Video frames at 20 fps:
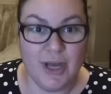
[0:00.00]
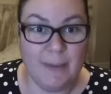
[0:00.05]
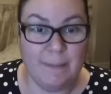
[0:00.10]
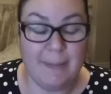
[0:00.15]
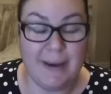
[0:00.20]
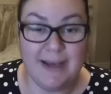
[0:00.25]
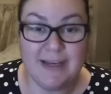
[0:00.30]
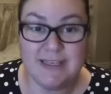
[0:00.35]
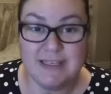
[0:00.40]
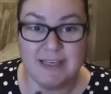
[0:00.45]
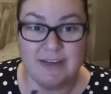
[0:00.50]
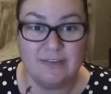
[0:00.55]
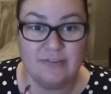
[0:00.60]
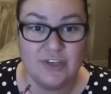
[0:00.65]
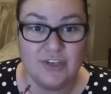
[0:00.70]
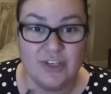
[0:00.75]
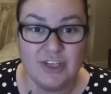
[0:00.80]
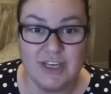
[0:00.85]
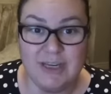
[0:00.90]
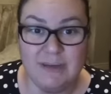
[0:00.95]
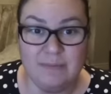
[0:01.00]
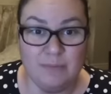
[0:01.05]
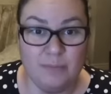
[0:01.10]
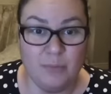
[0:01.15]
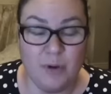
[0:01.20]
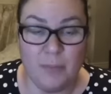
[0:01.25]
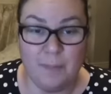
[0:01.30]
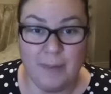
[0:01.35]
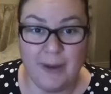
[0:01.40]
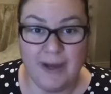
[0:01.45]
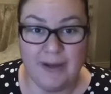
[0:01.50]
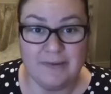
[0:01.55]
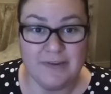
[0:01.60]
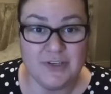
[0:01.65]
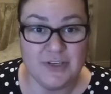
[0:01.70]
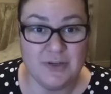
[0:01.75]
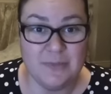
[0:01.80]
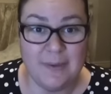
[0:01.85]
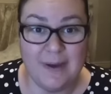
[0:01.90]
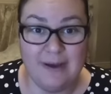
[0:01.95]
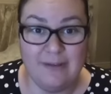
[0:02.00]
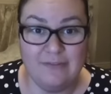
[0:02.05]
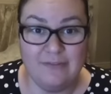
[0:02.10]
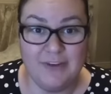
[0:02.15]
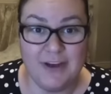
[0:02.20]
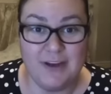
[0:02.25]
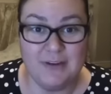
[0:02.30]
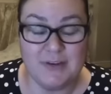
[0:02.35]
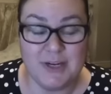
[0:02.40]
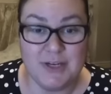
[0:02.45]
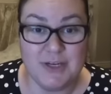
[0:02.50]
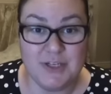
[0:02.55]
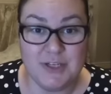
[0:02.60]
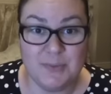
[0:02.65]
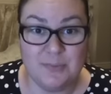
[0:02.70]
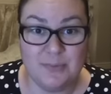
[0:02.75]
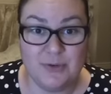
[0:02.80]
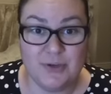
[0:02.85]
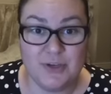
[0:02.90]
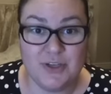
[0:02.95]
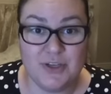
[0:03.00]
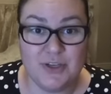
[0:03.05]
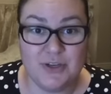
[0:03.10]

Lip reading: Buy yourself a cheap £1, £2 foundation brush,